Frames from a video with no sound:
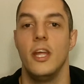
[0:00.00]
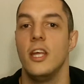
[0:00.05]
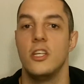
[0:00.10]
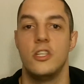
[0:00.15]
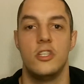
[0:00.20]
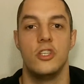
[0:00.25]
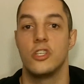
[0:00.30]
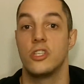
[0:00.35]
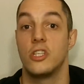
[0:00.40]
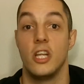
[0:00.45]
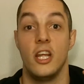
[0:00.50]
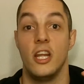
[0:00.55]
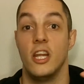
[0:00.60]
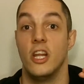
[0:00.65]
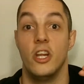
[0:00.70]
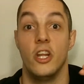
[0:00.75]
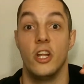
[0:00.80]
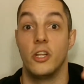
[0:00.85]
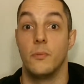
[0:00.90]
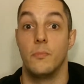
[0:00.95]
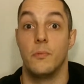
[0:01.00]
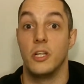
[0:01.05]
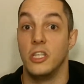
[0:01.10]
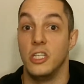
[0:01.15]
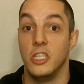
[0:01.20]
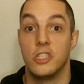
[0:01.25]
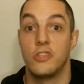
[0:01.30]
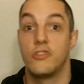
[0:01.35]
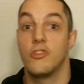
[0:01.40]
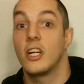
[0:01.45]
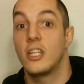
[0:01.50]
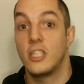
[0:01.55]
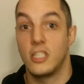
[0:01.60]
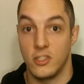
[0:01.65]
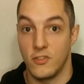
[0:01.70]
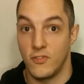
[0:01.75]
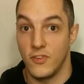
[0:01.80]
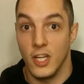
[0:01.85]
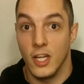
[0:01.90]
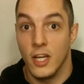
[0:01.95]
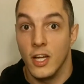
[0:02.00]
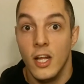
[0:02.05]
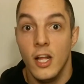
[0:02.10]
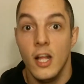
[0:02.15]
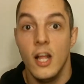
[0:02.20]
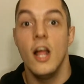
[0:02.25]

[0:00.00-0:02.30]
He is just in another bloody stratosphere.